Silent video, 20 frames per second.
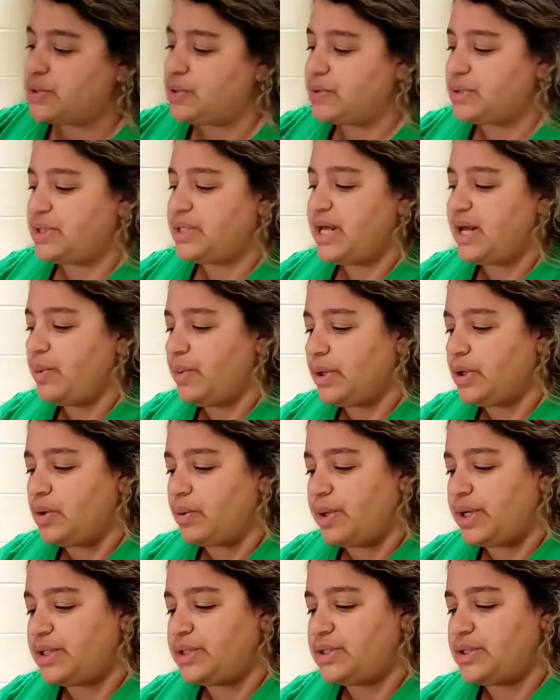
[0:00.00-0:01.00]
So today we're
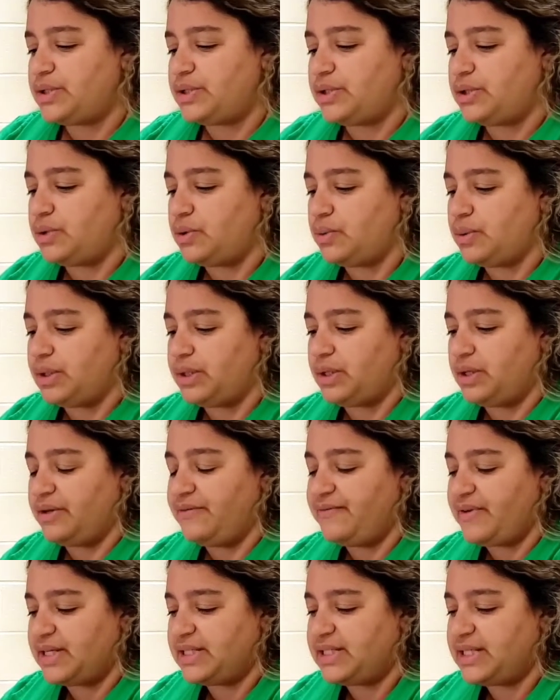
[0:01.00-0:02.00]
going to do a
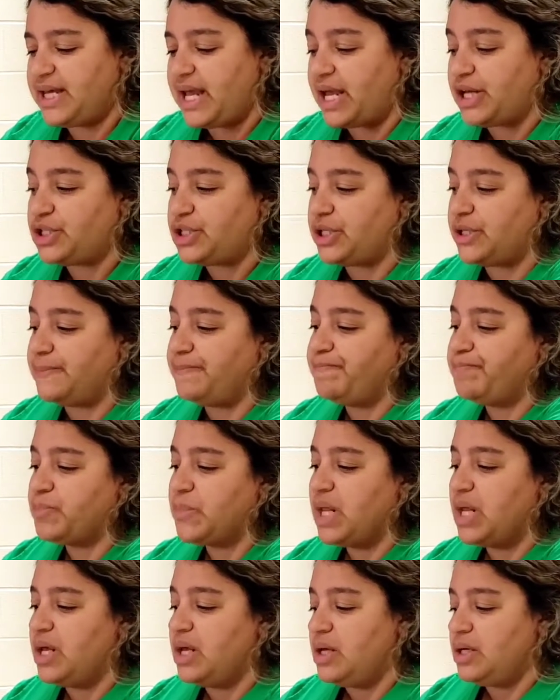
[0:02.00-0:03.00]
little investigation
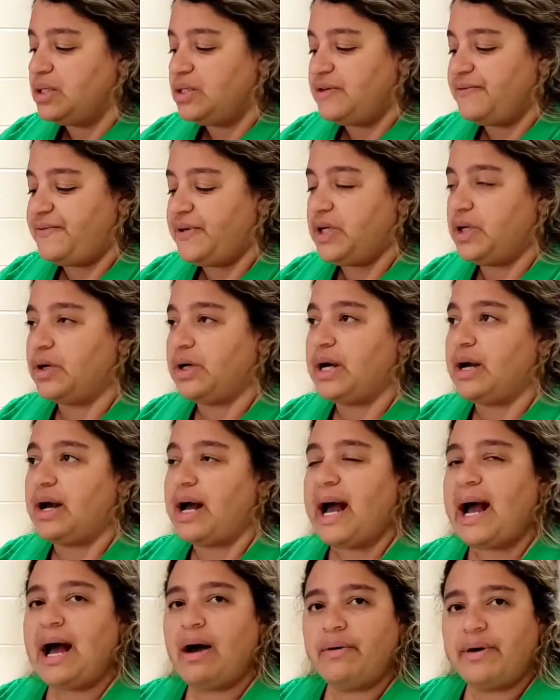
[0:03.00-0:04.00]
to figure
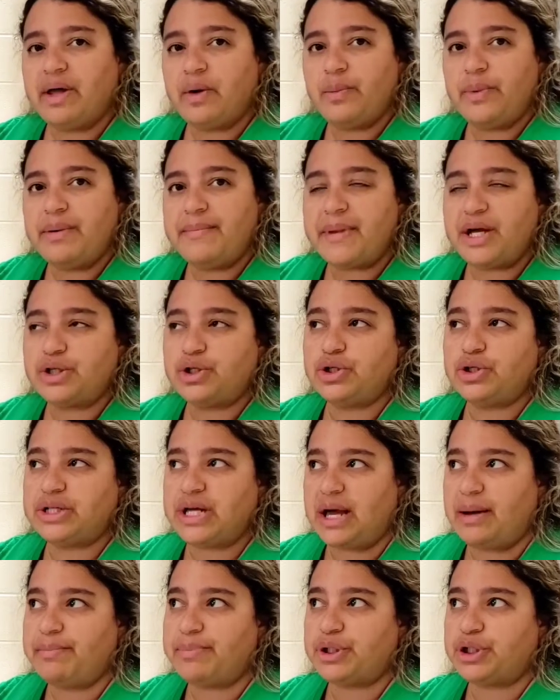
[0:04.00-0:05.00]
out how can we measure
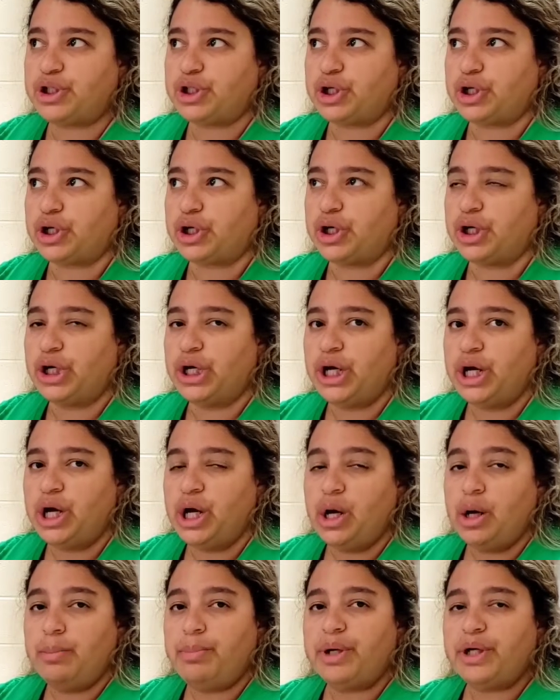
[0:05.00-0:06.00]
temperature,
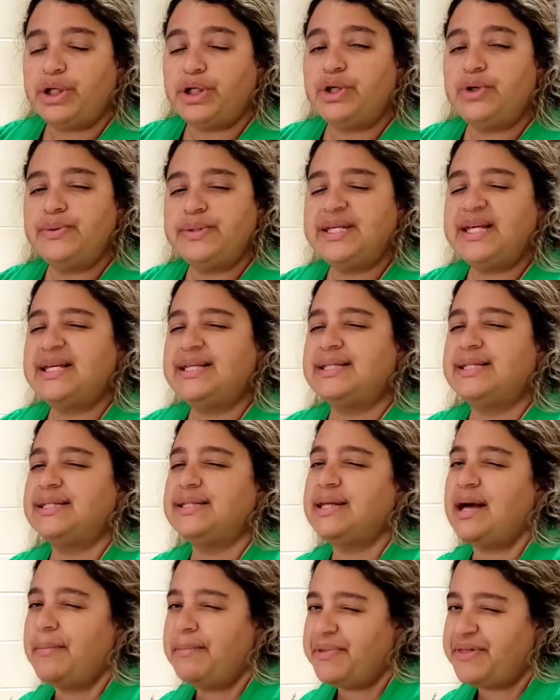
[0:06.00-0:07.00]
but using
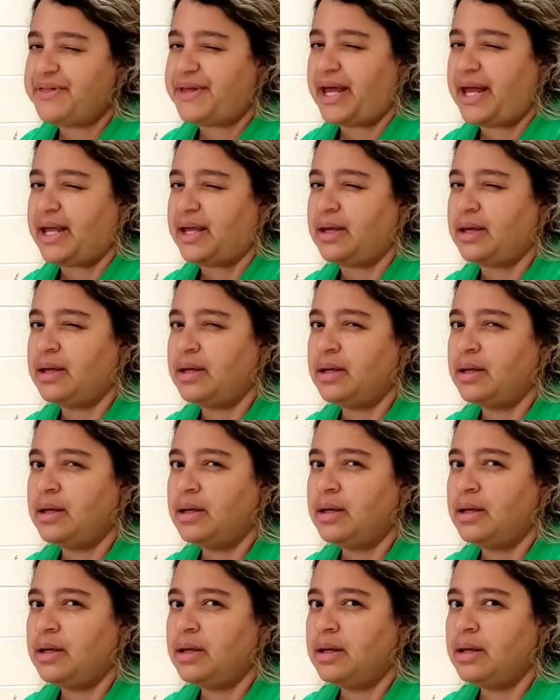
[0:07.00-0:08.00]
something
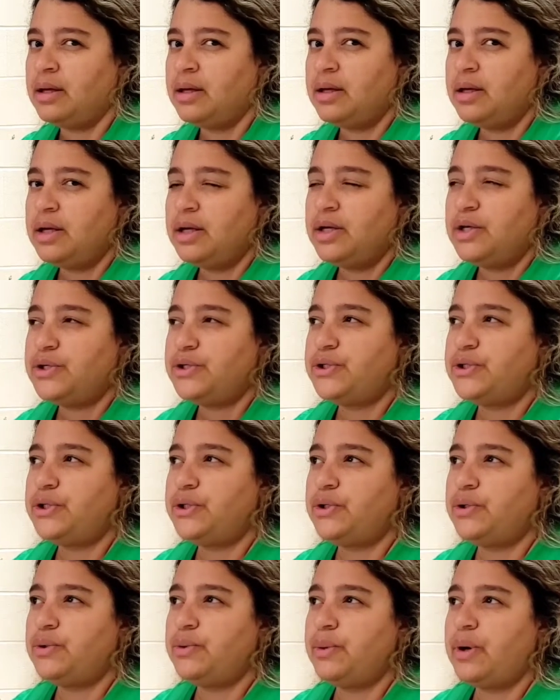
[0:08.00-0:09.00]

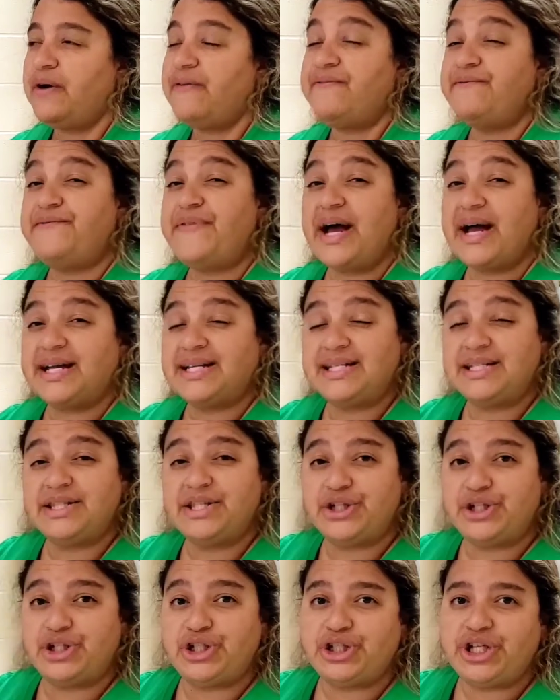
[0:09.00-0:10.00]
to
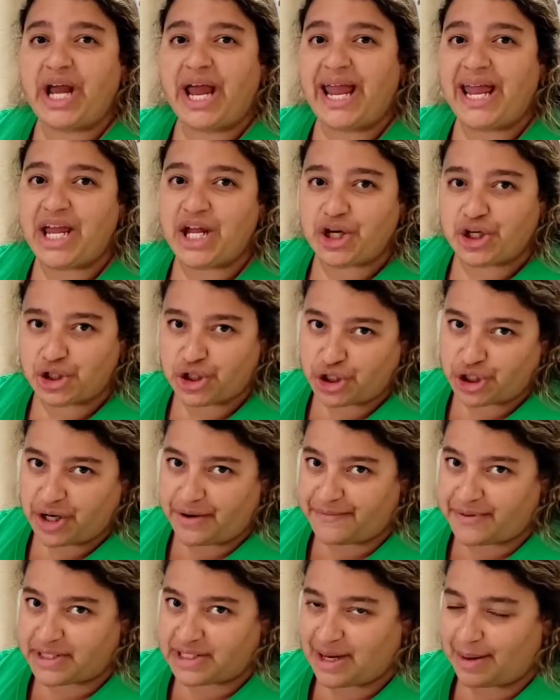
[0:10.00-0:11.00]
affect the change
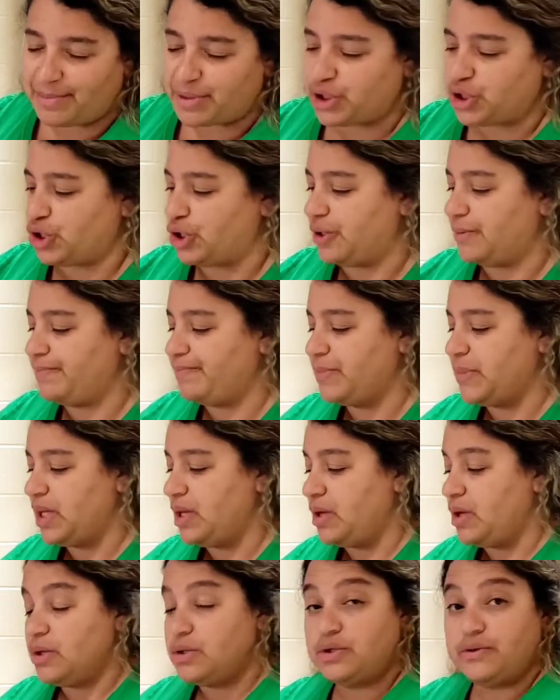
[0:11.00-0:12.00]
of the temperature.
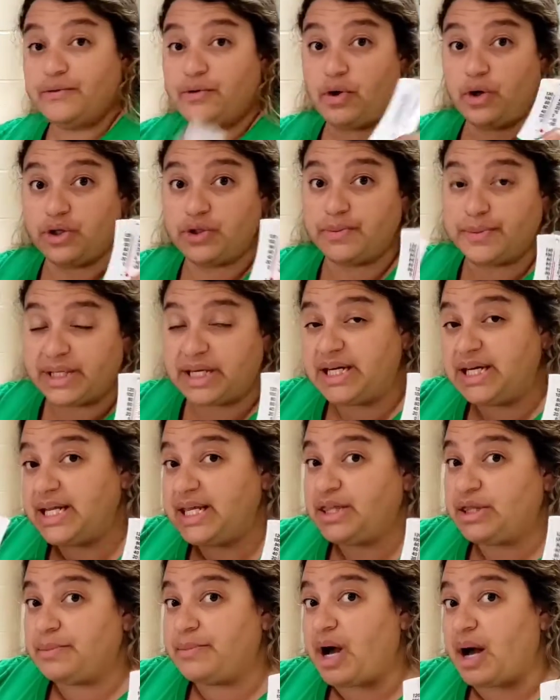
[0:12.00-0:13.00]
So of course we're going to
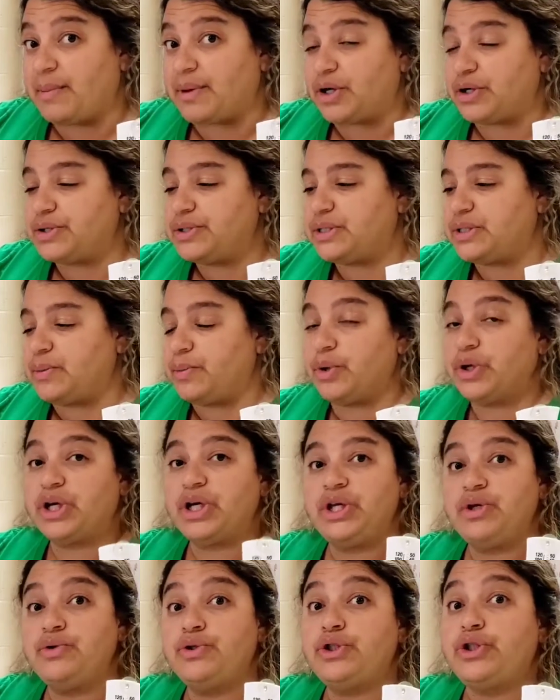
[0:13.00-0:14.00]
need thermometers, and we're
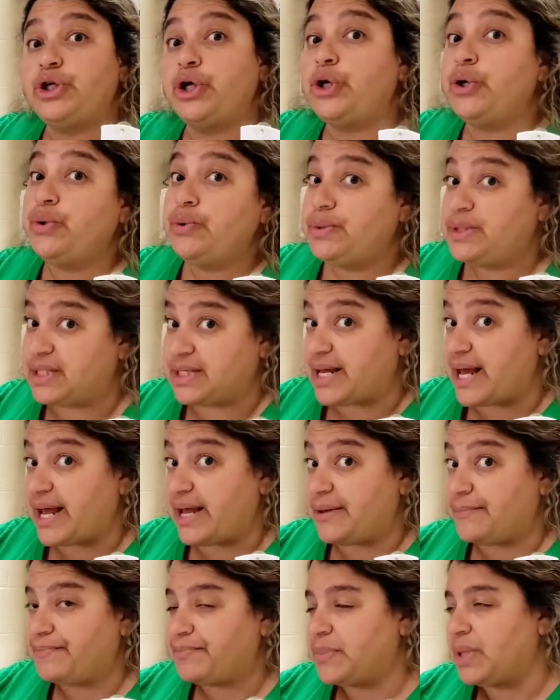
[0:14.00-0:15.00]
going to use two
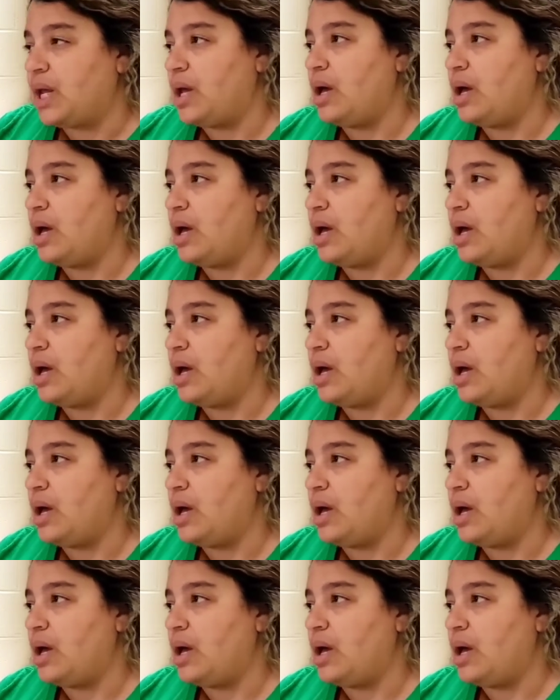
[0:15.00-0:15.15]
today.